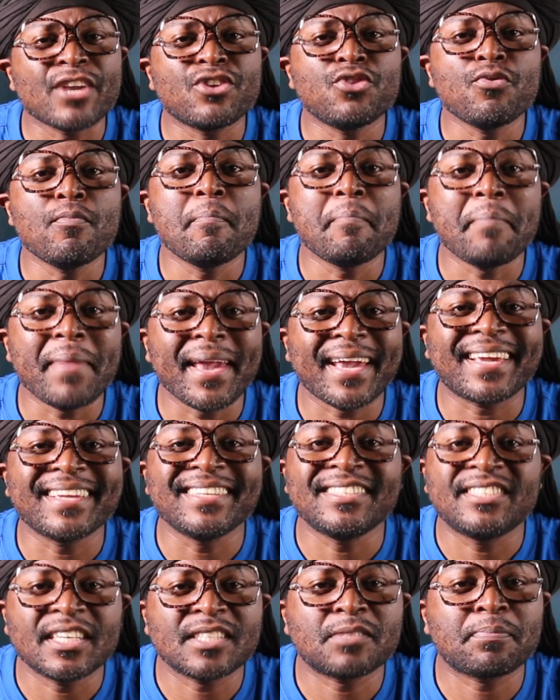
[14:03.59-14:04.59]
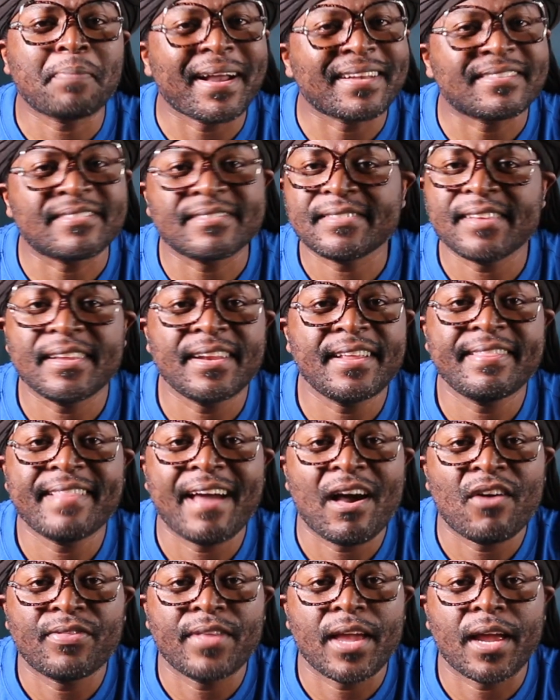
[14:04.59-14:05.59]
you making just by sitting
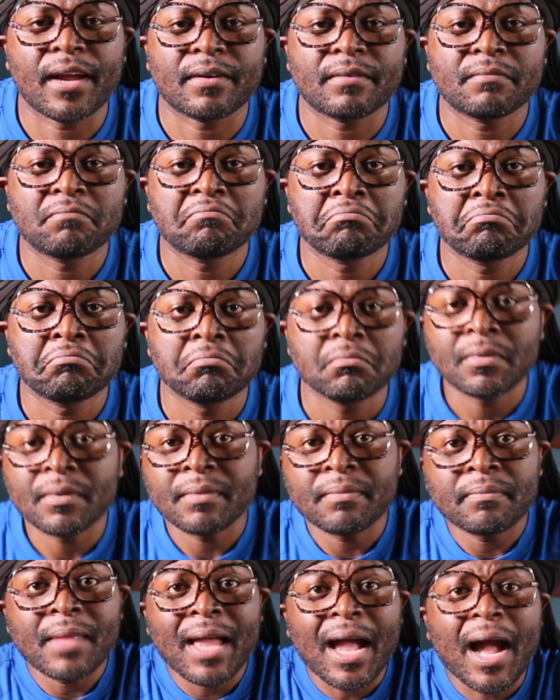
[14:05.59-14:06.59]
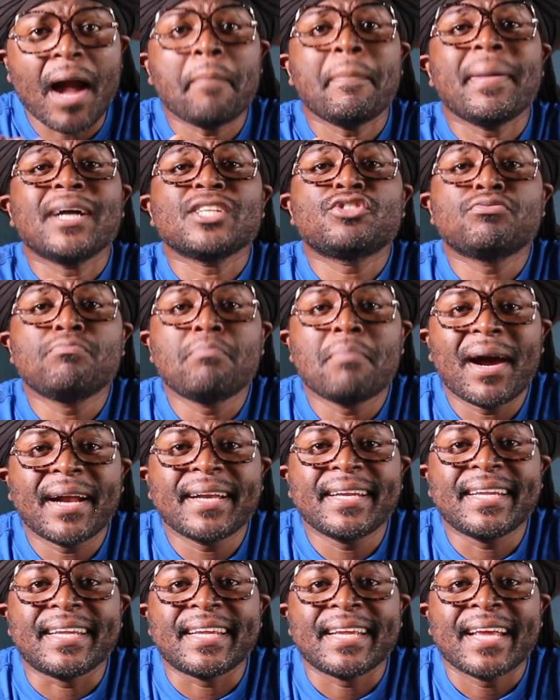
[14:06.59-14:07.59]
down there? How much
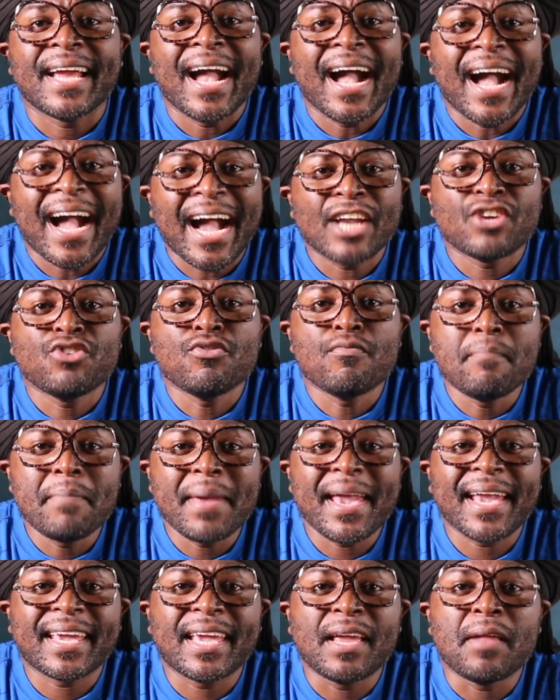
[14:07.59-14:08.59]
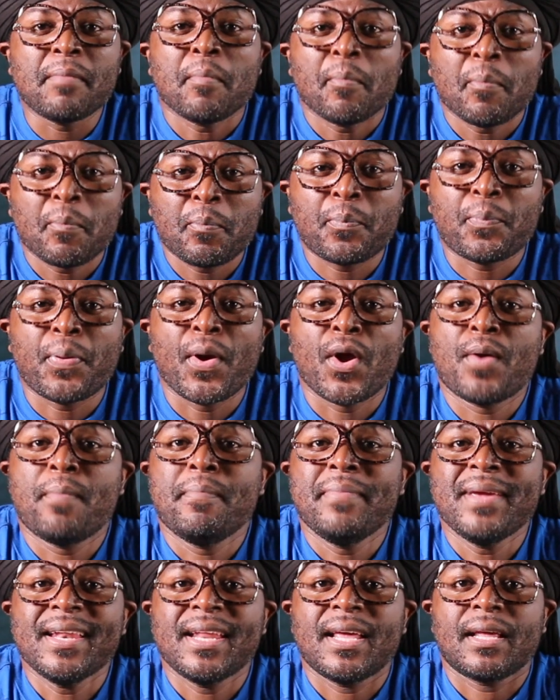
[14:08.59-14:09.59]
money are you making per
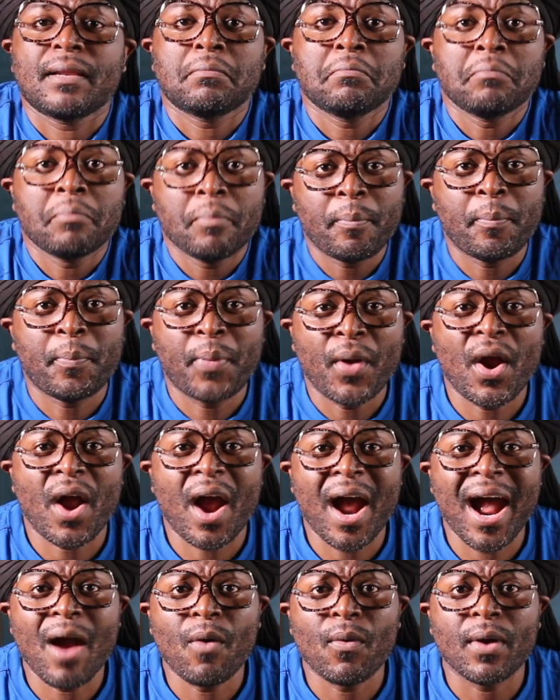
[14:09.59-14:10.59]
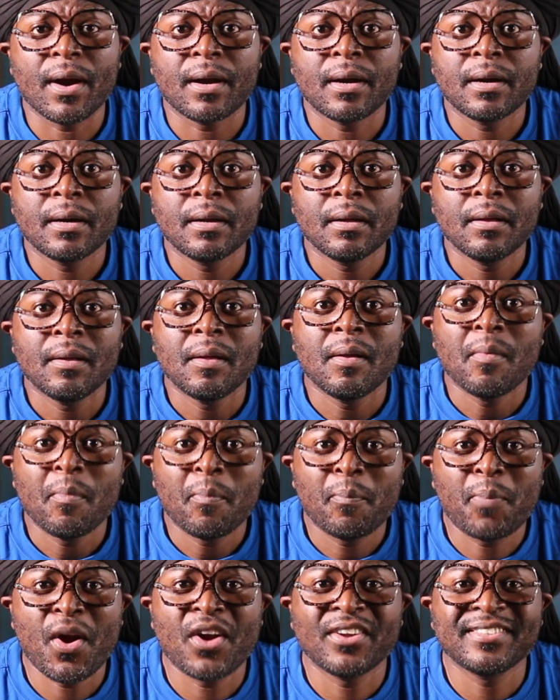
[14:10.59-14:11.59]
minute, per hour,
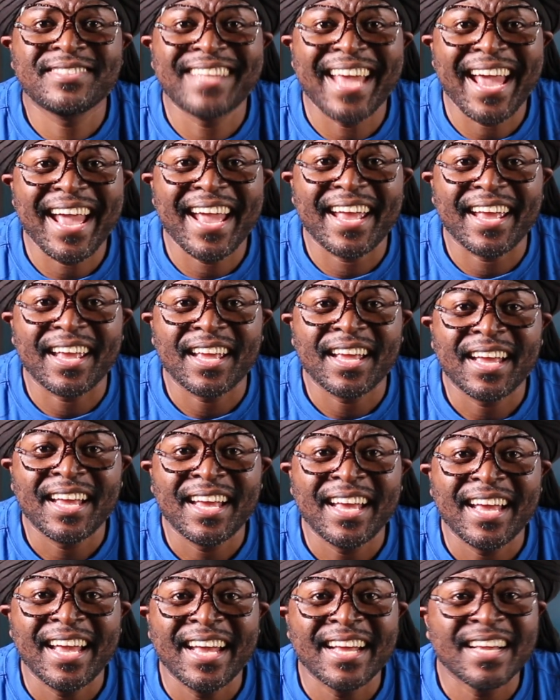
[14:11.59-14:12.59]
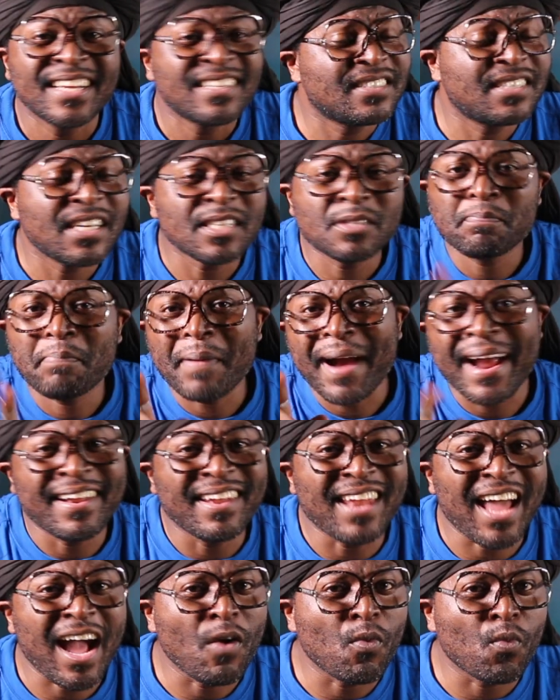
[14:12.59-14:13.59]
per day, just by
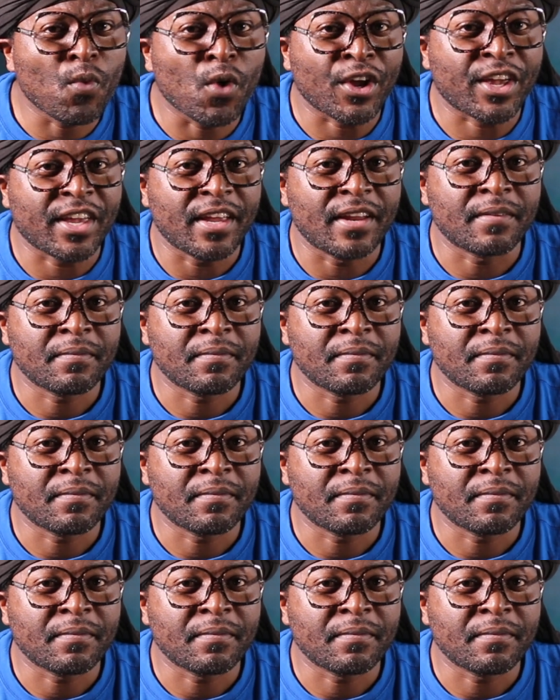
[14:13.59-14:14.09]
not working?